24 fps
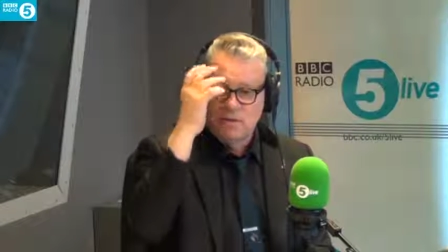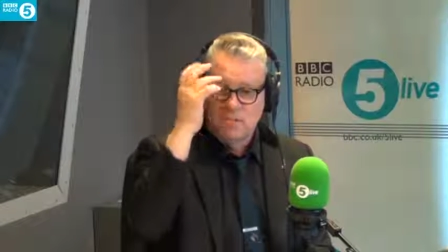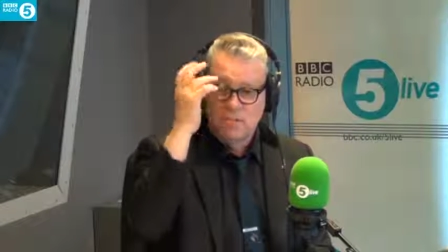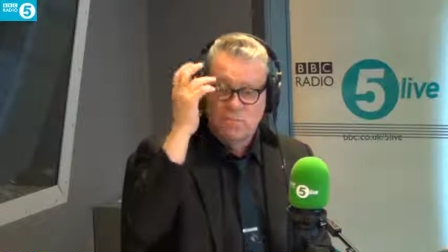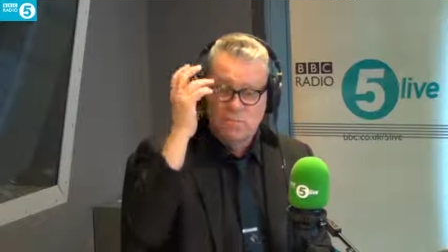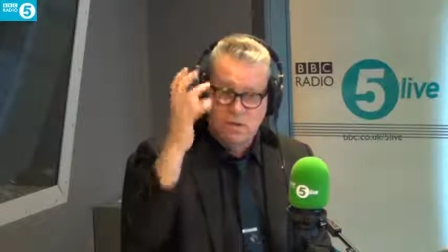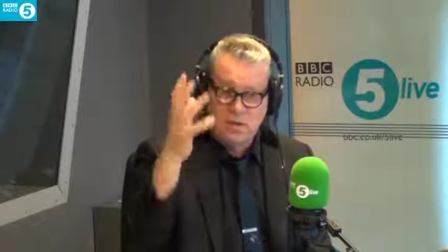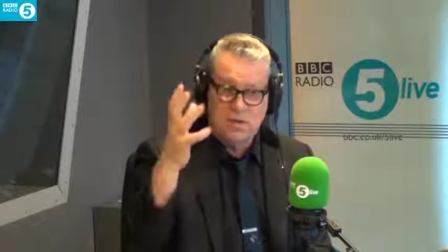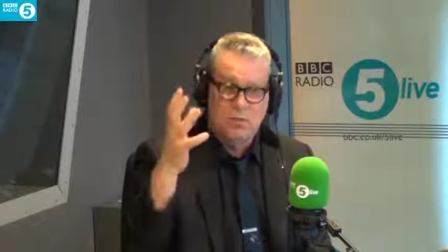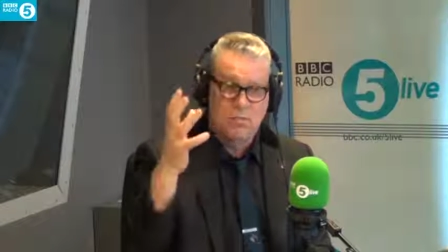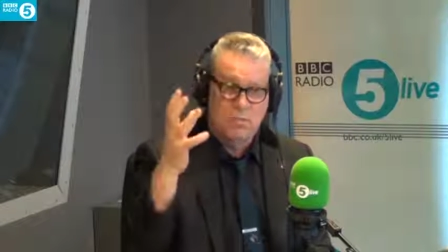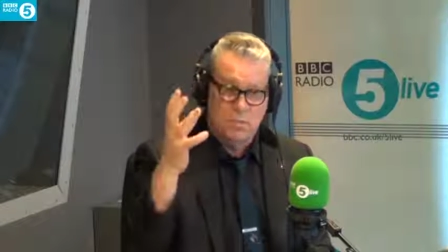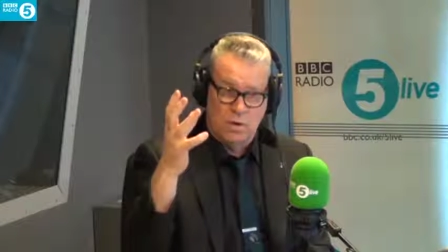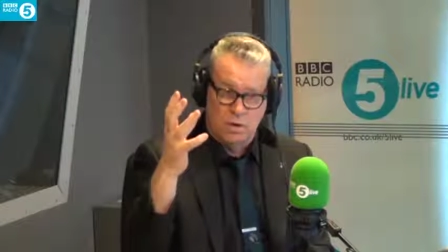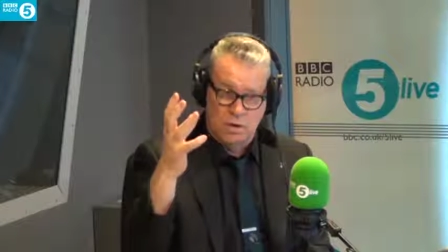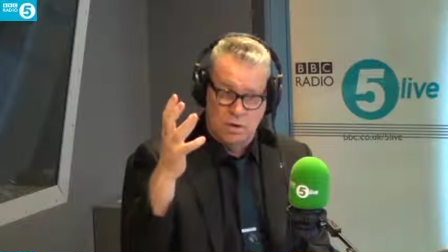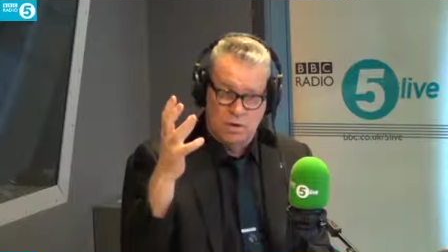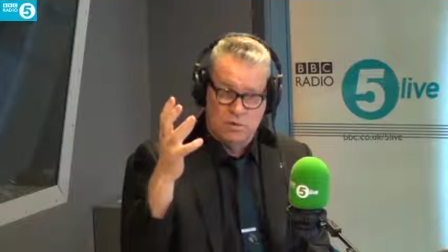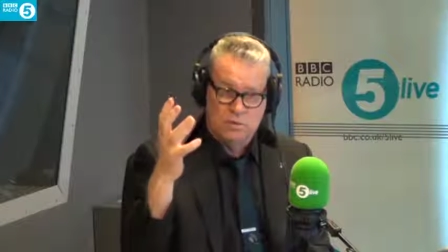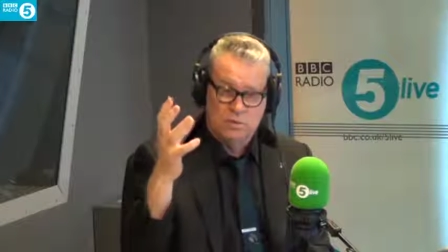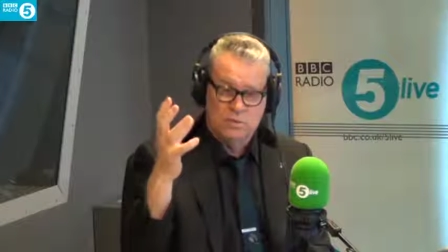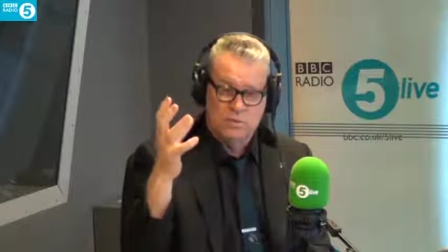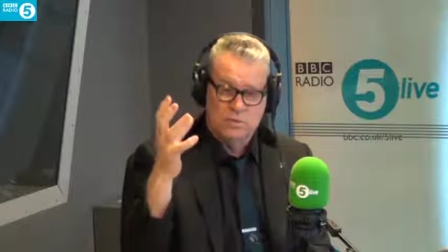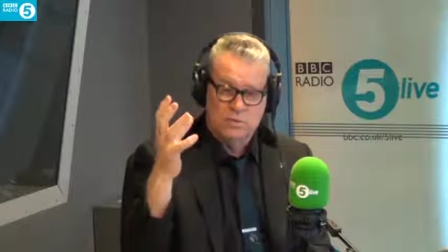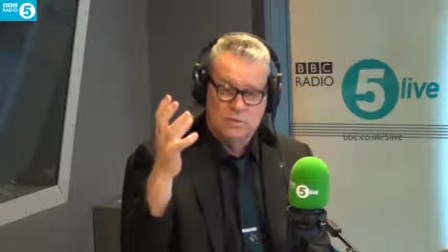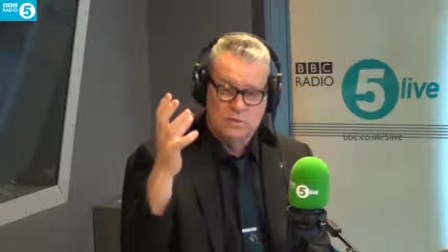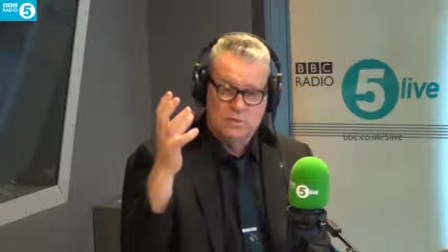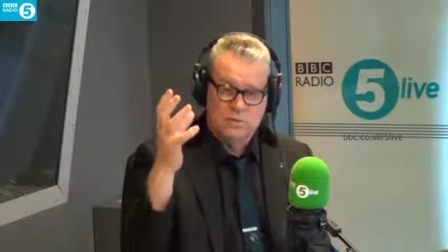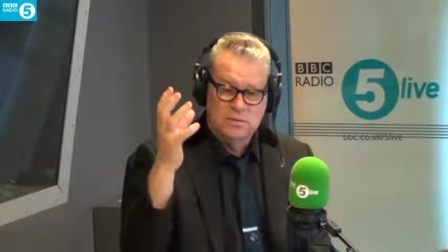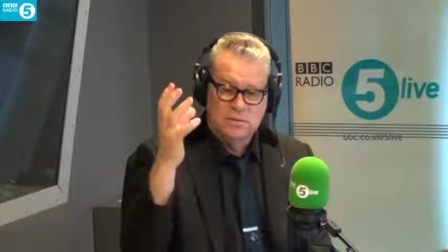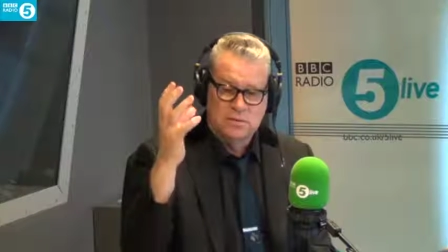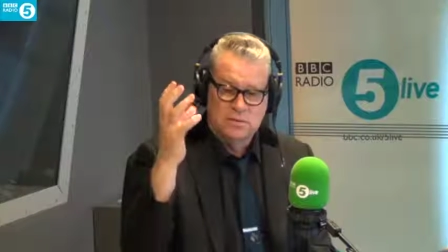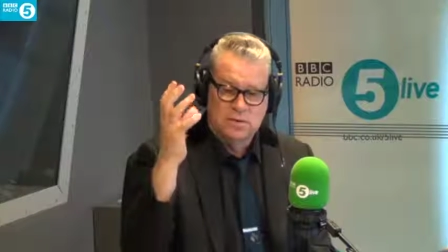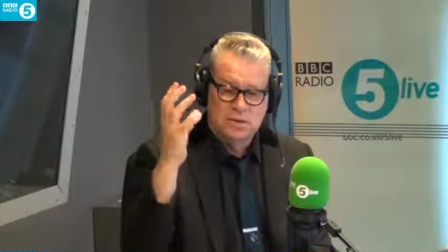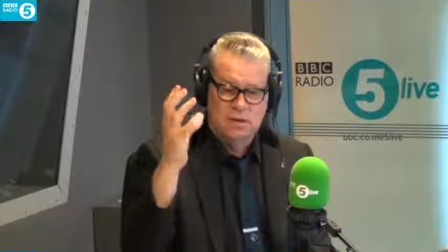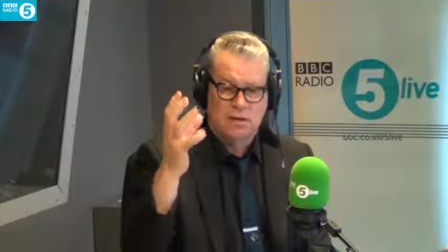Meanwhile,
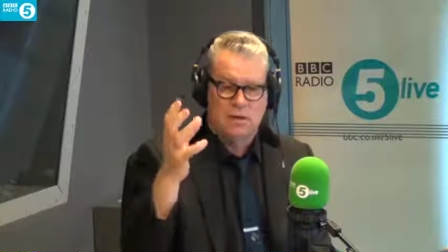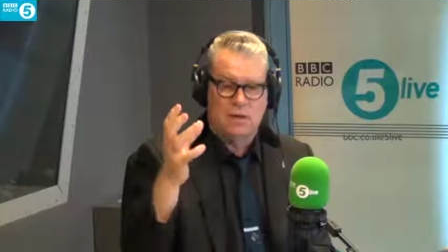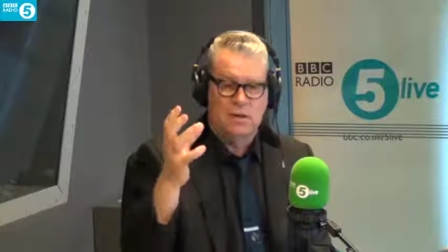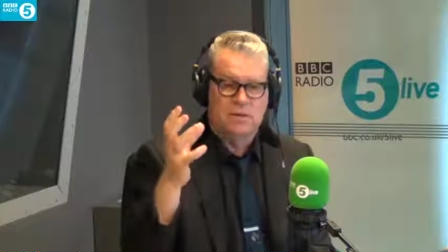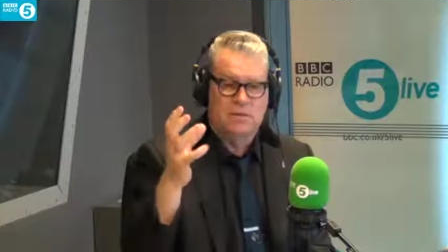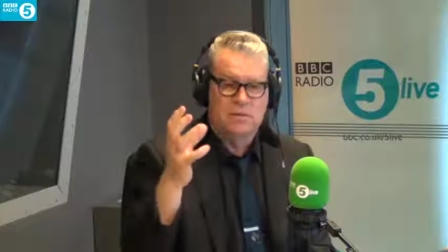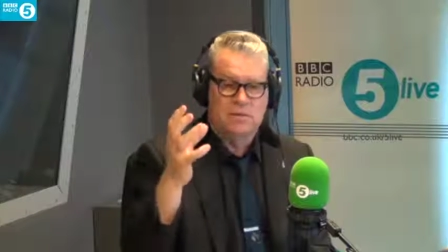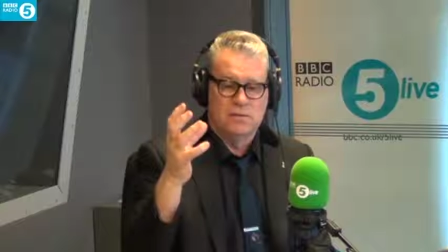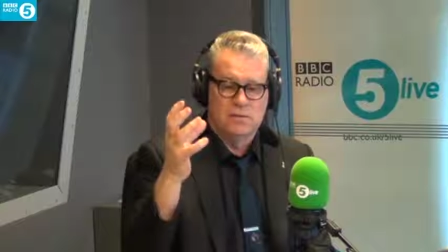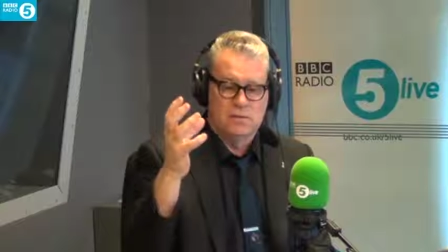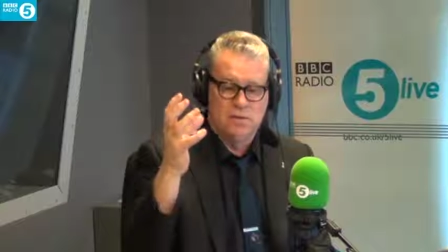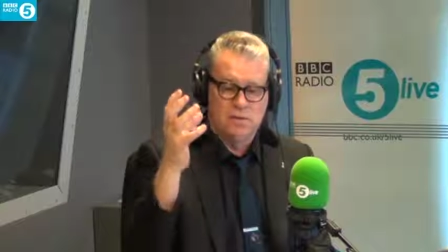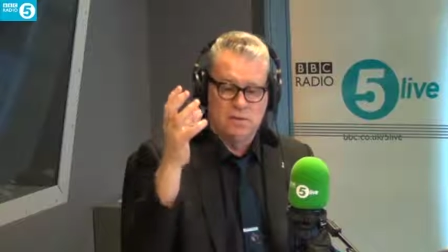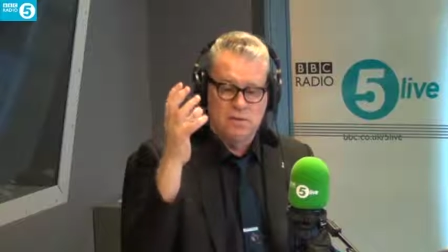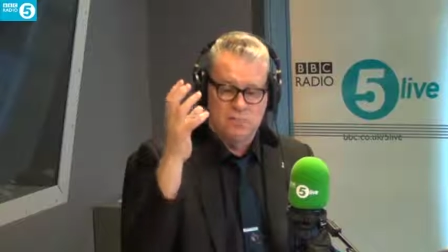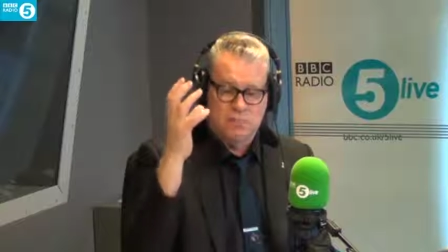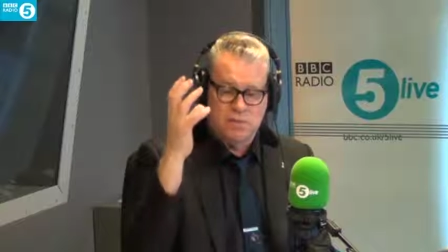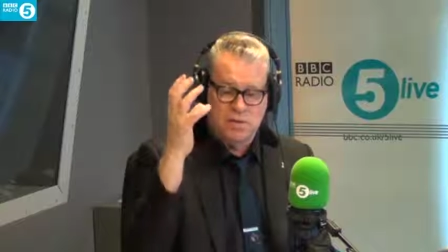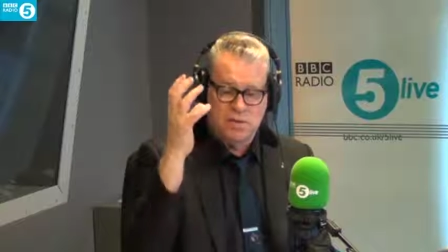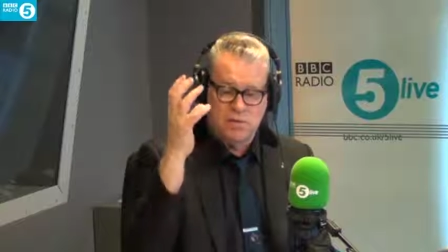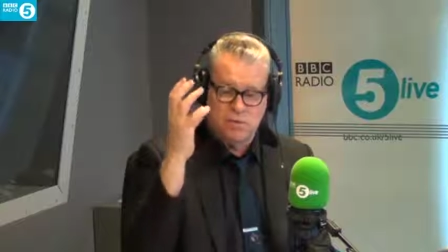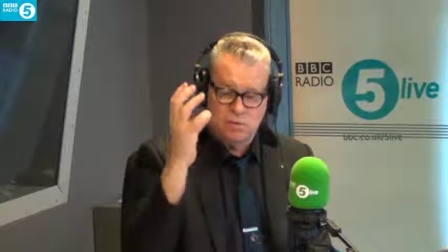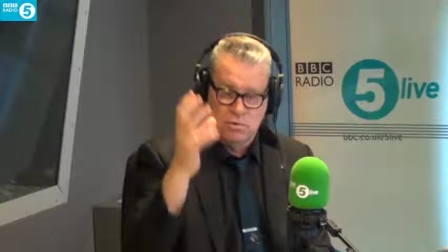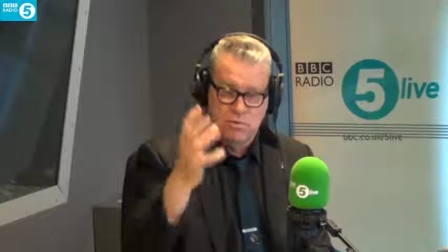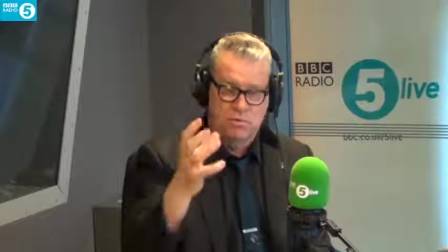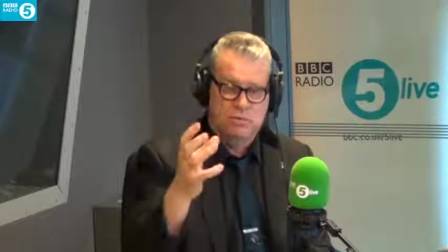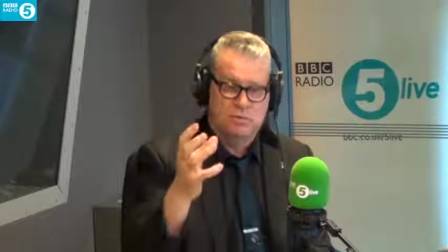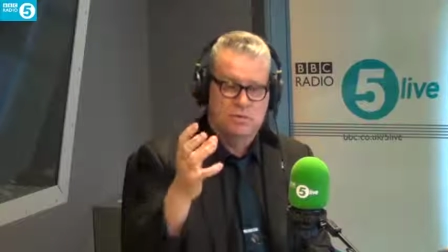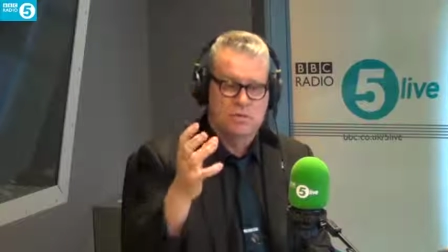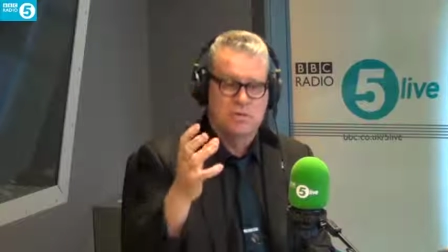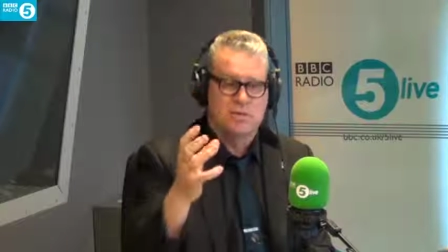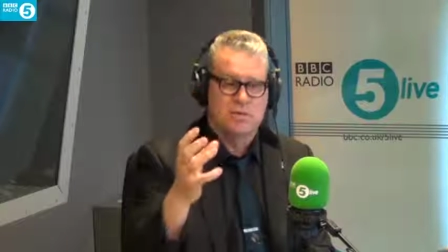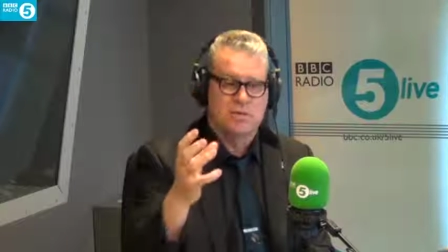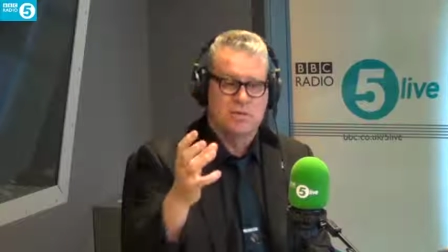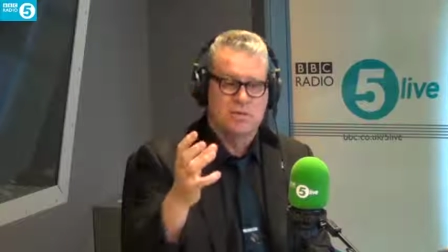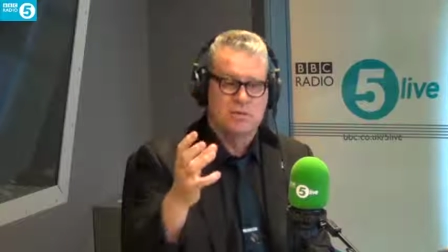the island is being
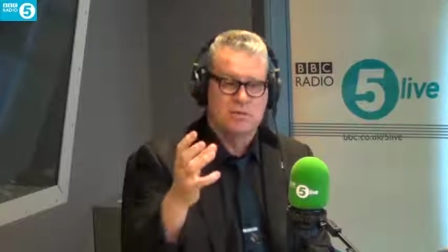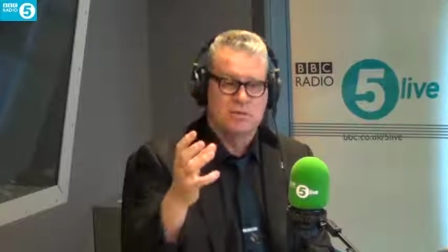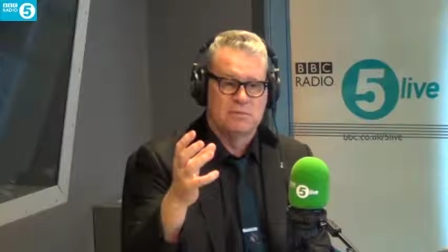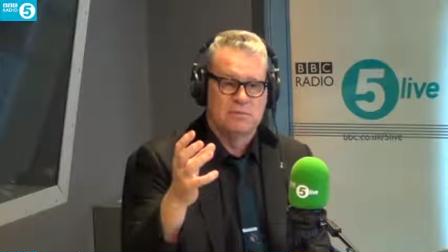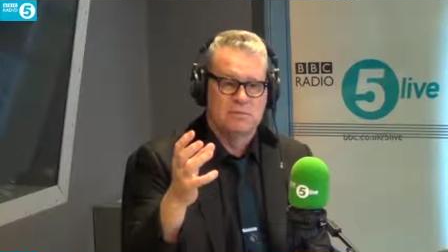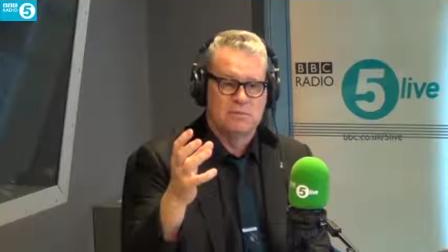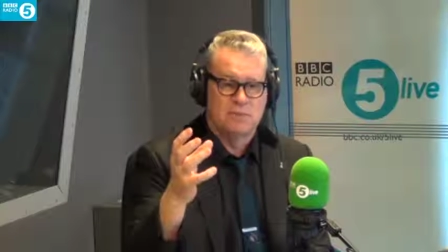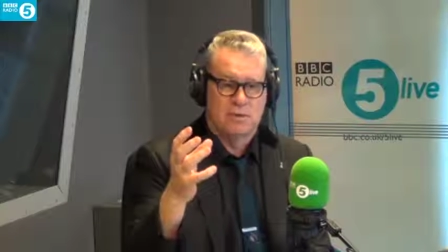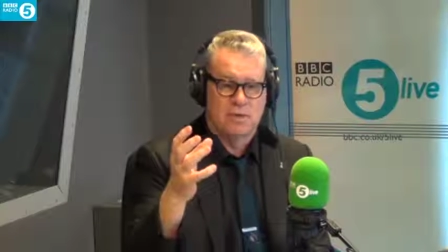haunted